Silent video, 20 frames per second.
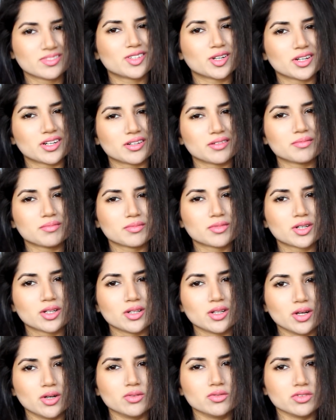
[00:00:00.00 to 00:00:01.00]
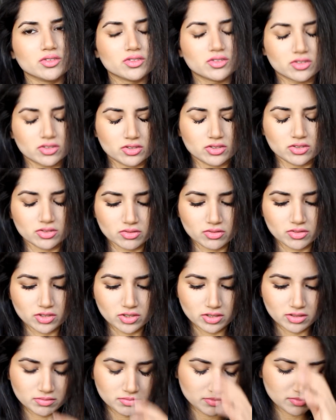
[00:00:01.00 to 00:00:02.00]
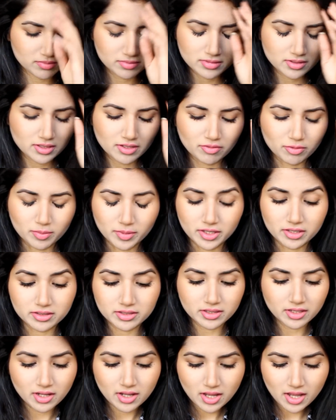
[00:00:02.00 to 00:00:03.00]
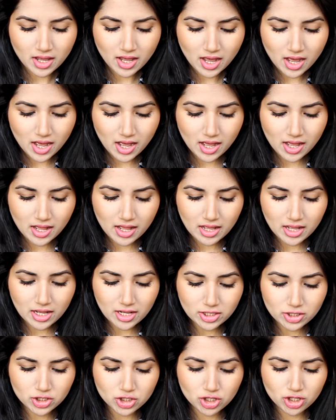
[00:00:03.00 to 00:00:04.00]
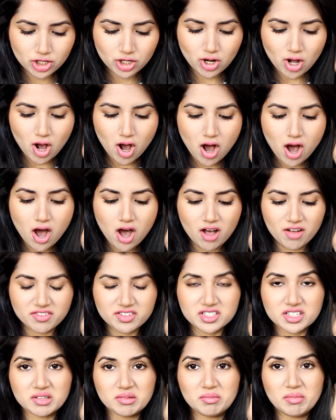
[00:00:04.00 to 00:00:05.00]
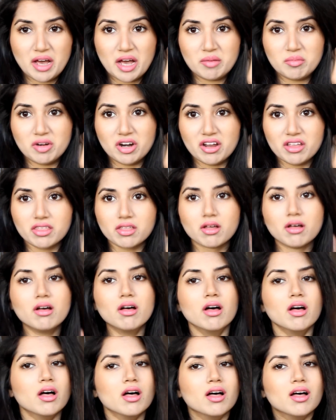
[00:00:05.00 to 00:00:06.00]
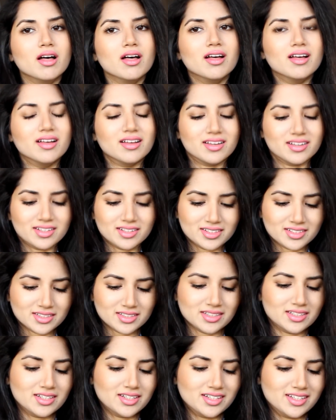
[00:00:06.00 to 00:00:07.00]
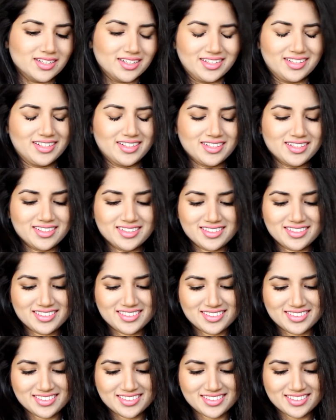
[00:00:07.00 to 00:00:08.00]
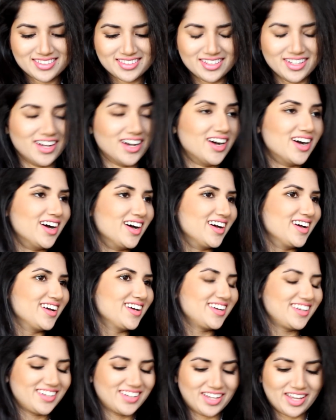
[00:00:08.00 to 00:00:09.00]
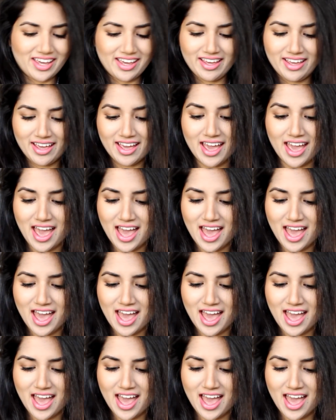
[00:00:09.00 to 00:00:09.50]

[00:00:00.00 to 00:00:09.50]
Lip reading: They're colognes, just so, never mind. Turn-offs, bad breath. Ugh. Ugh. Ugh. Okay.